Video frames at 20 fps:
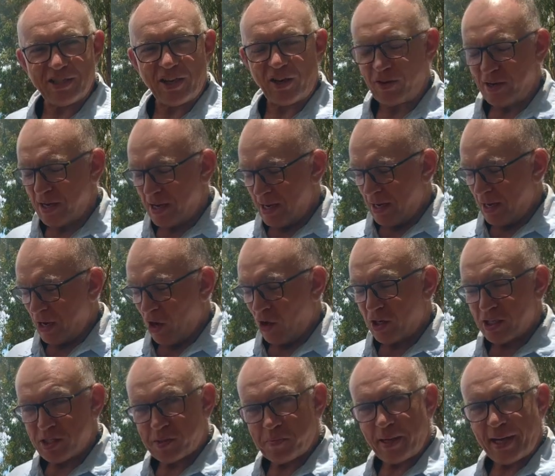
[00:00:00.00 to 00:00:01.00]
So
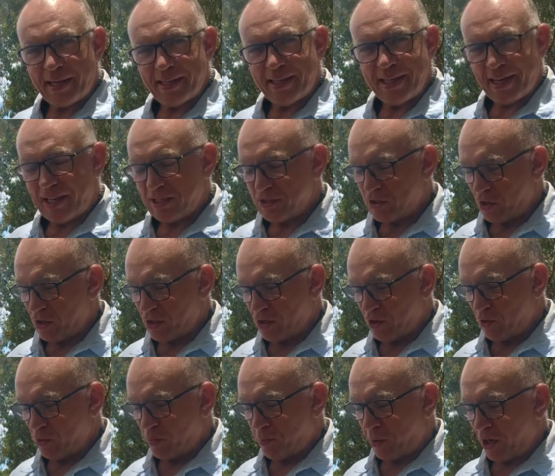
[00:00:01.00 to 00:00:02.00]
I'll explain that as I
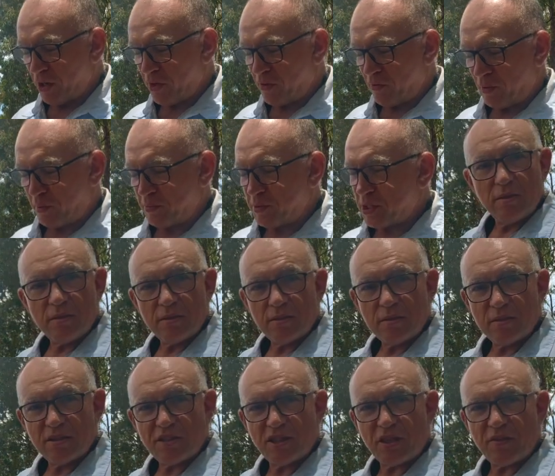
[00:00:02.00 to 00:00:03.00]
do both of them.
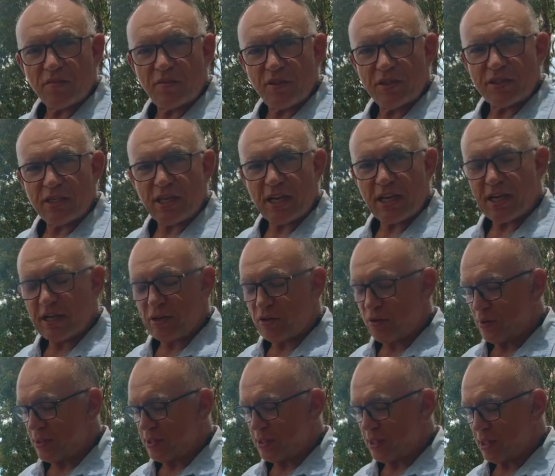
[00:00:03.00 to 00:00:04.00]
So the first thing I'm going
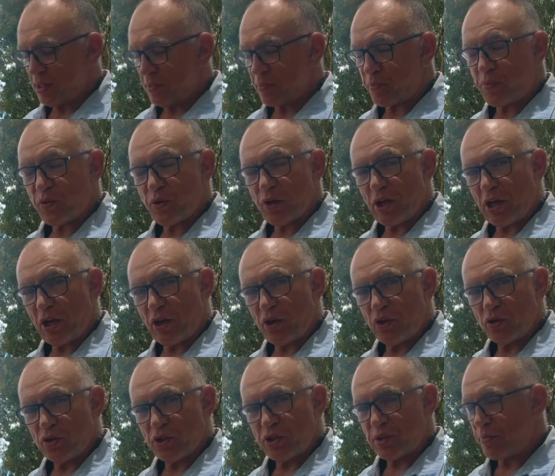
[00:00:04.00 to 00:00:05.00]
to do is set the
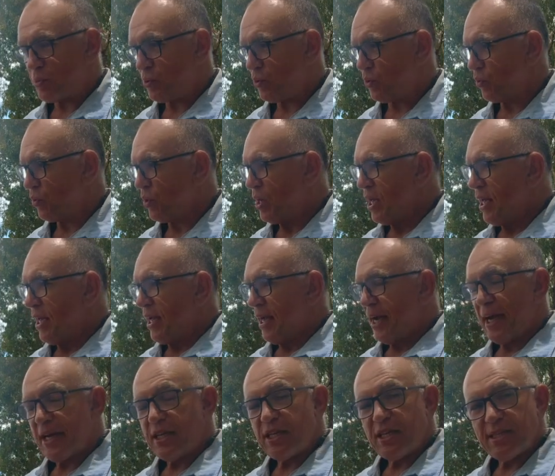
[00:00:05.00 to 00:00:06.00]
preload on the spool
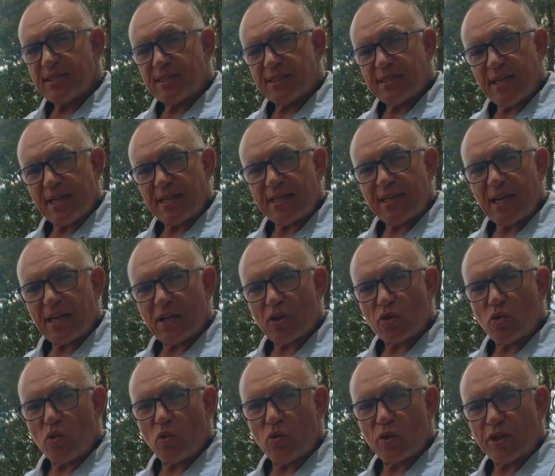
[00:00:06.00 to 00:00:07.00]
and you set that
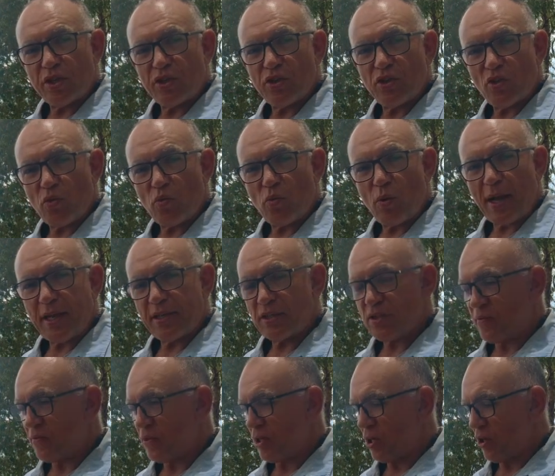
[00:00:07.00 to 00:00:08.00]
according to the
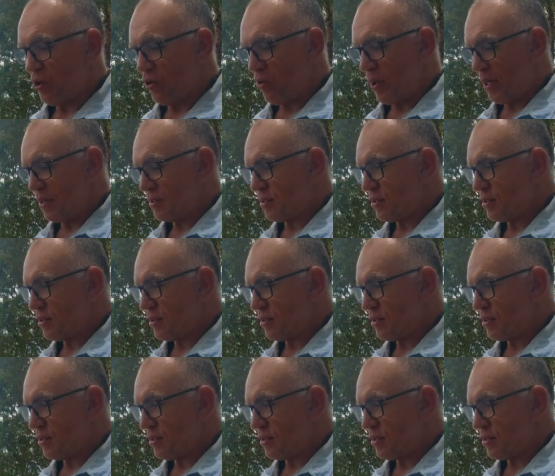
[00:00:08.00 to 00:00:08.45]
weight of the lure.